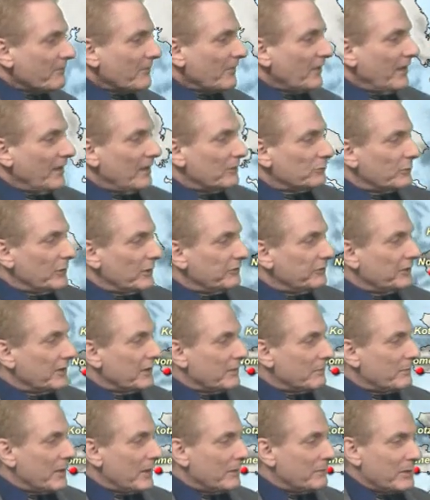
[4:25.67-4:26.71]
had roughly
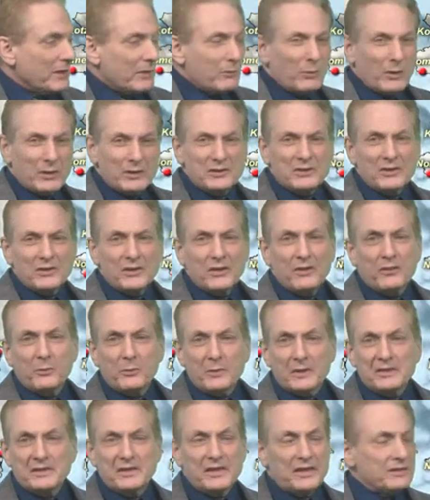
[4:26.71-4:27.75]
maybe 1 to
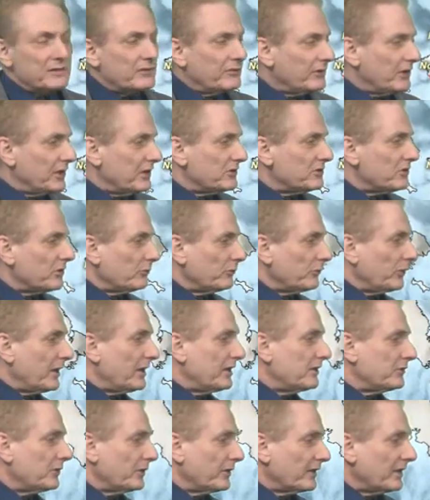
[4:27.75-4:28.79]
3/10 of an inch of
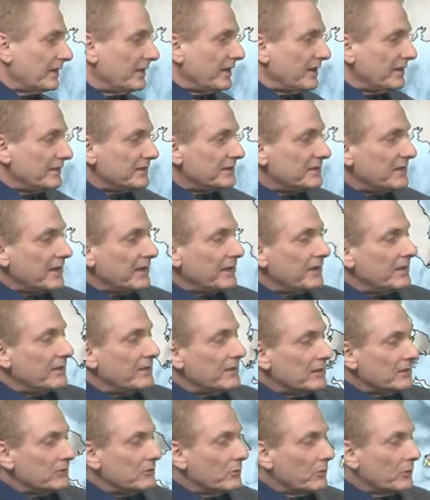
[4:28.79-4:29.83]
rain during the day today in
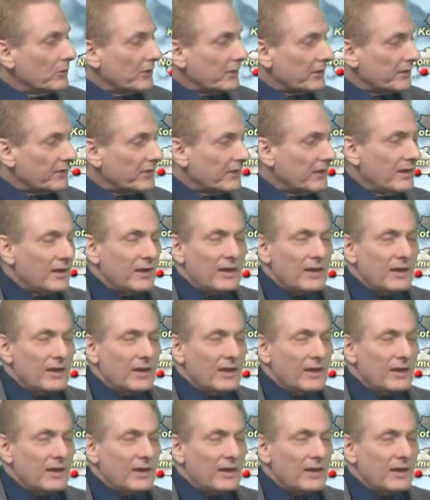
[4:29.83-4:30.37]
the north,